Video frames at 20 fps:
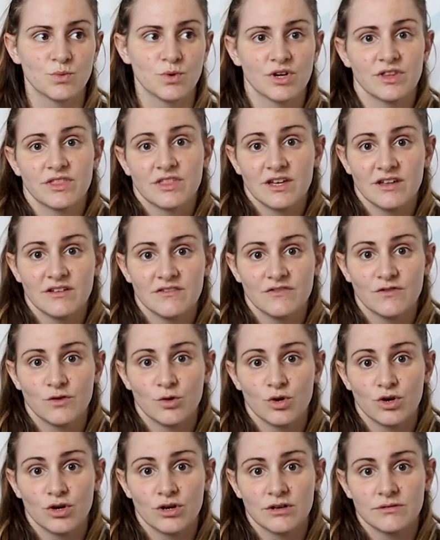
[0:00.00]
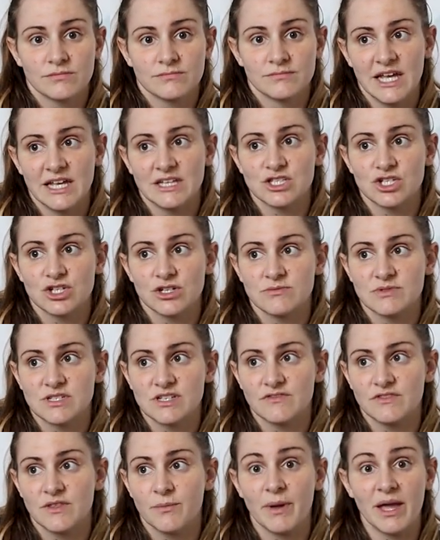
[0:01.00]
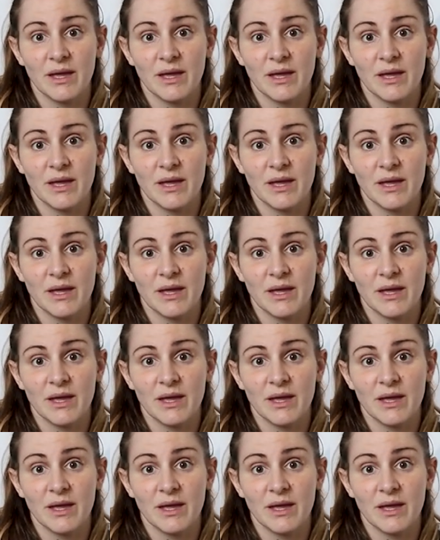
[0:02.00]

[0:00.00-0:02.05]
worth it for in terms of the